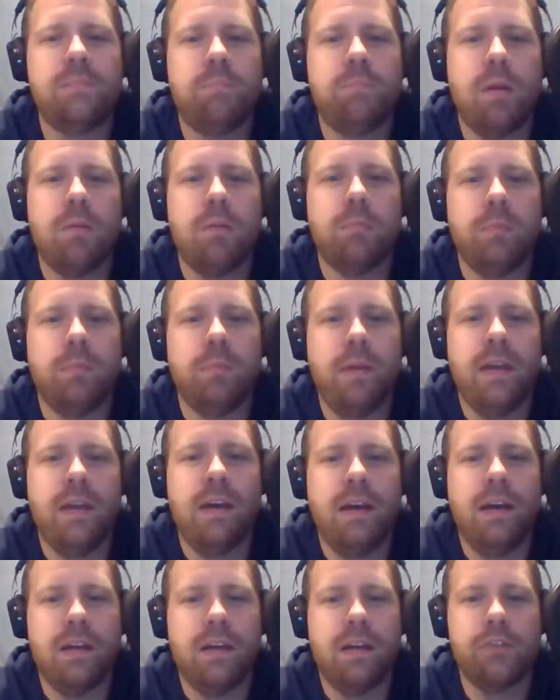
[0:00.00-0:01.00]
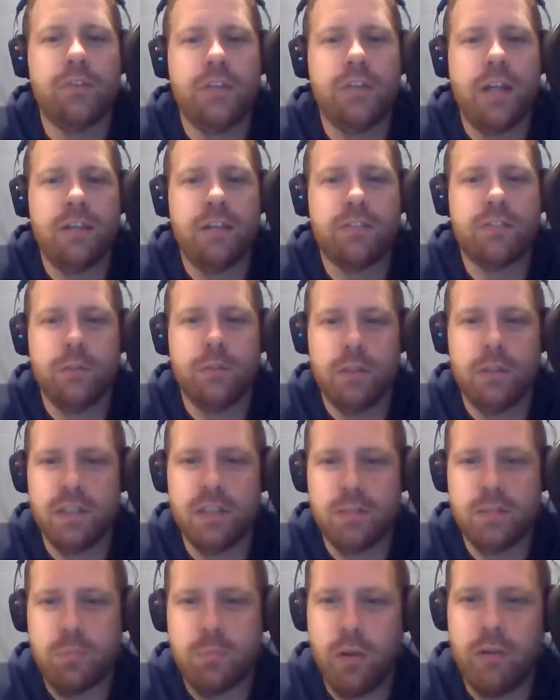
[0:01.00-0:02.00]
probably coach in high school at
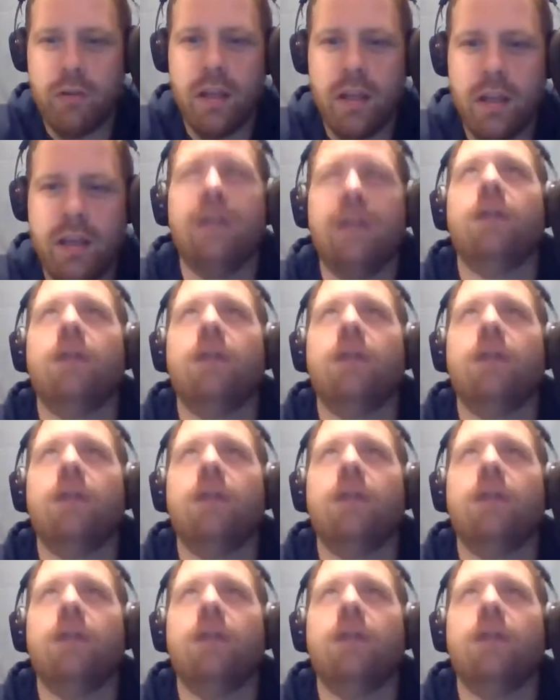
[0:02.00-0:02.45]
this point, right?